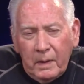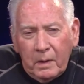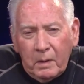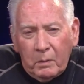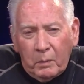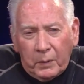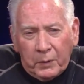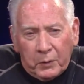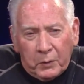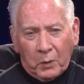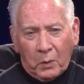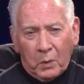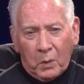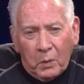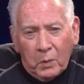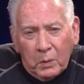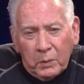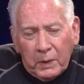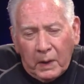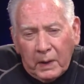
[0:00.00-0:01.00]
with an
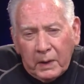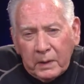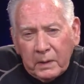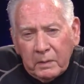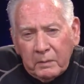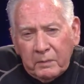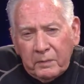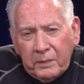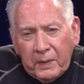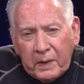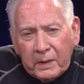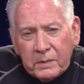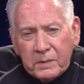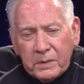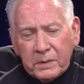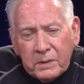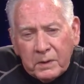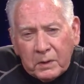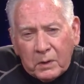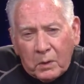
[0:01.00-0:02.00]
old iron
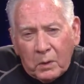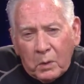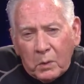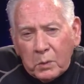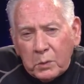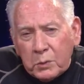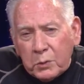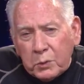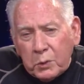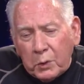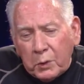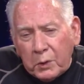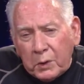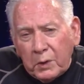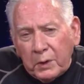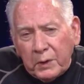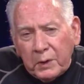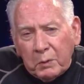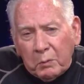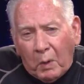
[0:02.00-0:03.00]
fence that goes
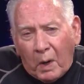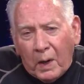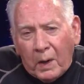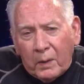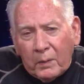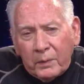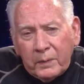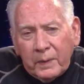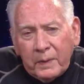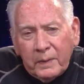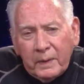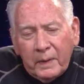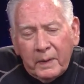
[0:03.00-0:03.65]
circling round.